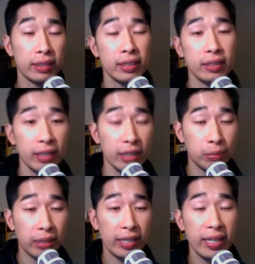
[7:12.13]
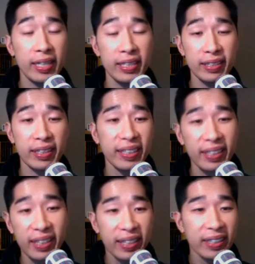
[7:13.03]
That's pretty neat, isn't it?
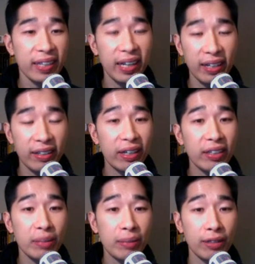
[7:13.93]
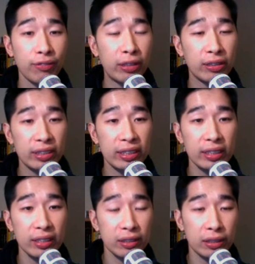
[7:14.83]
I got my virtual
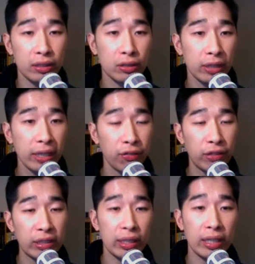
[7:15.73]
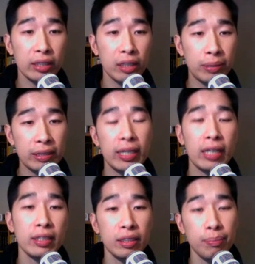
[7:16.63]
assistant to create a few slideshow
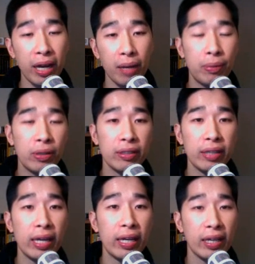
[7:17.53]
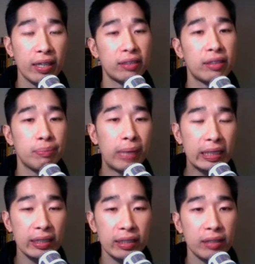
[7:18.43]
presentations in PowerPoint and
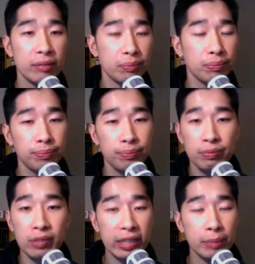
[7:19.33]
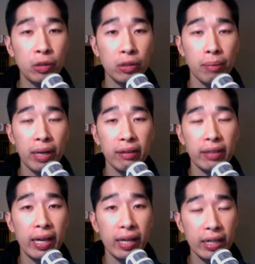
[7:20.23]
basically export them out
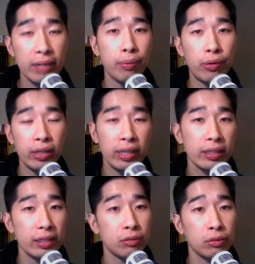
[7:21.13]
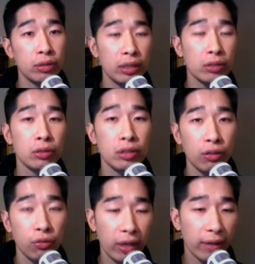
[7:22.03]
and then import it into this really cool
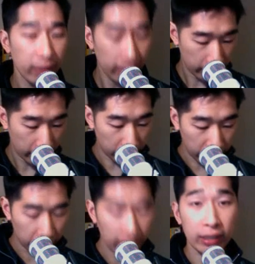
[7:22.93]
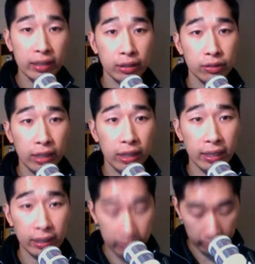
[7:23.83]
software. And I'll give you the link to it
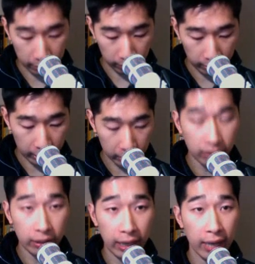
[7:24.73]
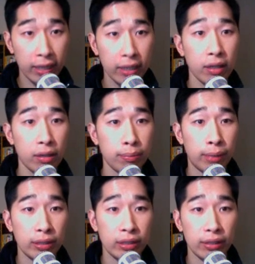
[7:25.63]
now, actually. It's called
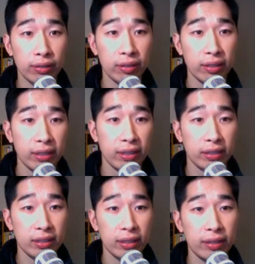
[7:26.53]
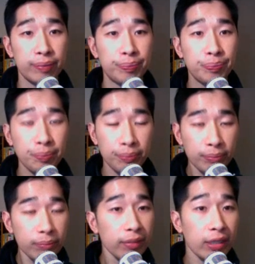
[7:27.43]
Animoto. So
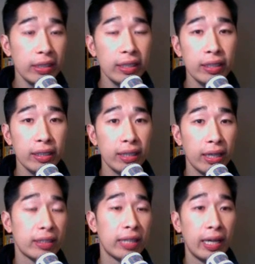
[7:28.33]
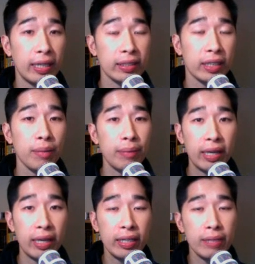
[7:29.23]
you can go to that anytime
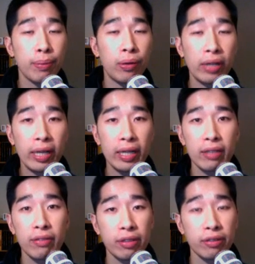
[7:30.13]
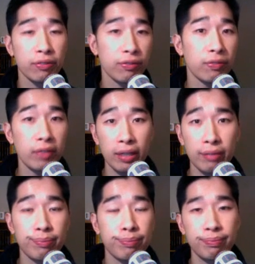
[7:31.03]
and import any of your
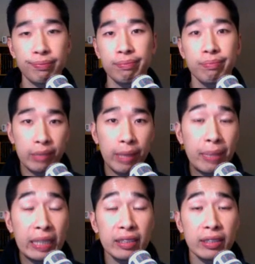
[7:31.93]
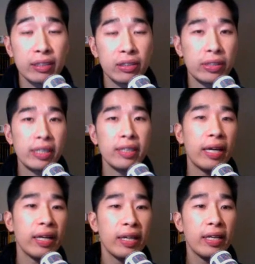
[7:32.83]
pictures or
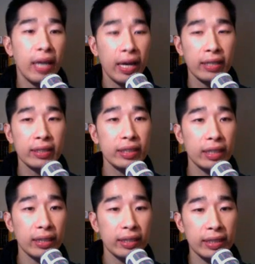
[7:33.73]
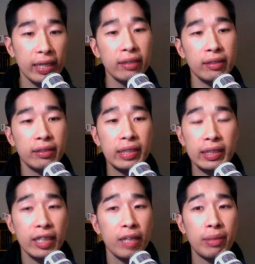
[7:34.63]
that, and then just select the sound. You can
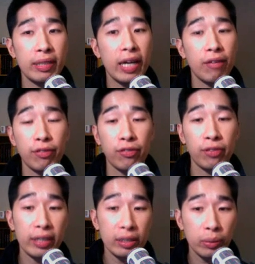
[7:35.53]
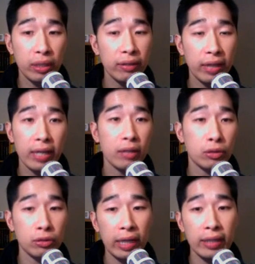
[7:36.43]
set up an account for free as well, and it'll
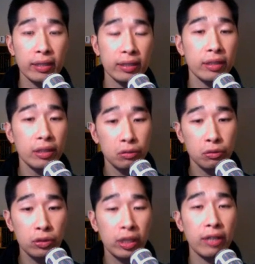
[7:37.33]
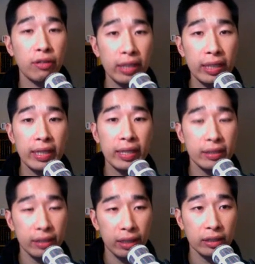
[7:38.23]
create this really, really neat
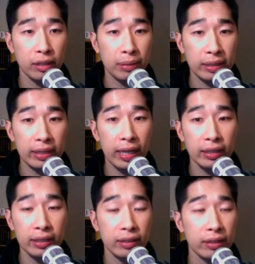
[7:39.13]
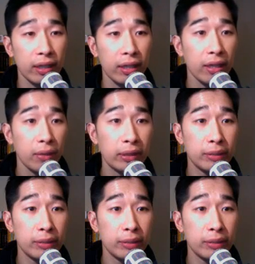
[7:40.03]
slideshow presentations, which